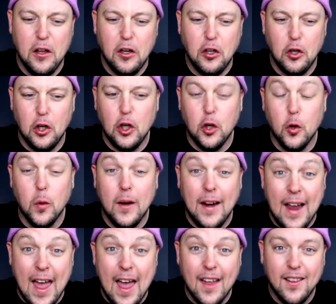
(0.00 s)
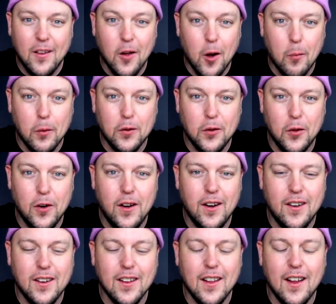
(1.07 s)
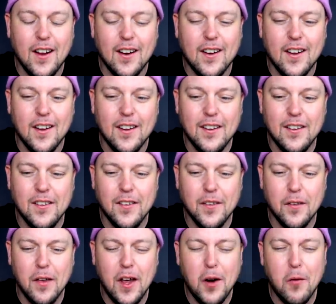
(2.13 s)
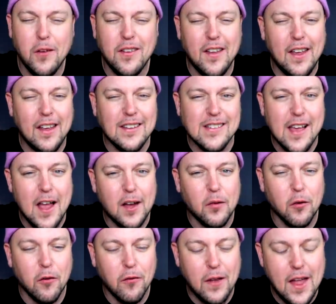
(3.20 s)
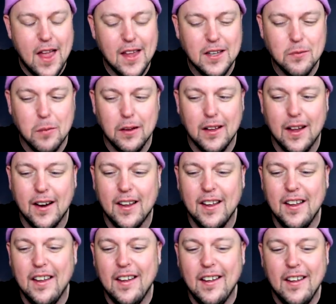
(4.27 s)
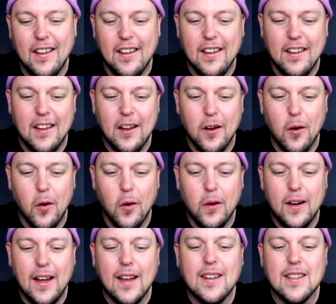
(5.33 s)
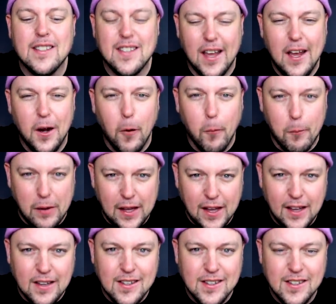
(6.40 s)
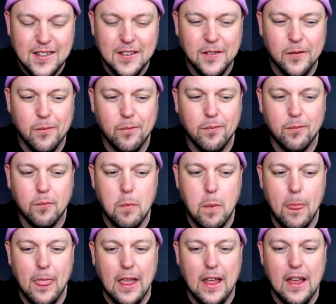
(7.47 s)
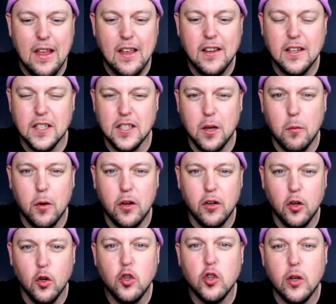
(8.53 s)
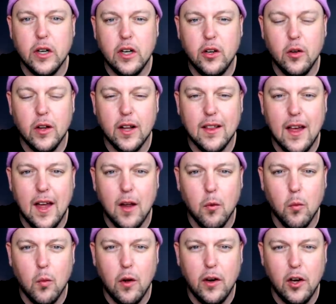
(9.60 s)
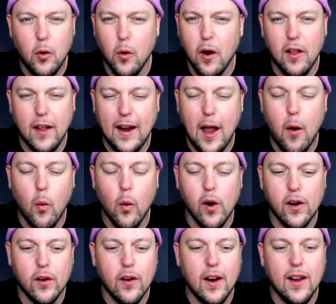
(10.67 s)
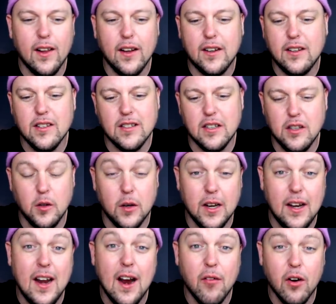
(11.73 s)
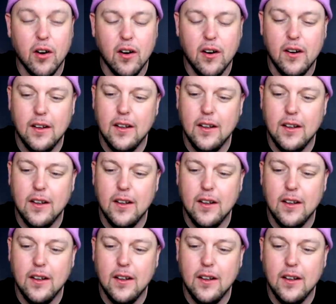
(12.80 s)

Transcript: do you get the opportunity to, like, I don't want to say exact revenge, but, like, you know, get to say your piece to someone who treated you like that when you were, like, at work, right? Like, just because you can never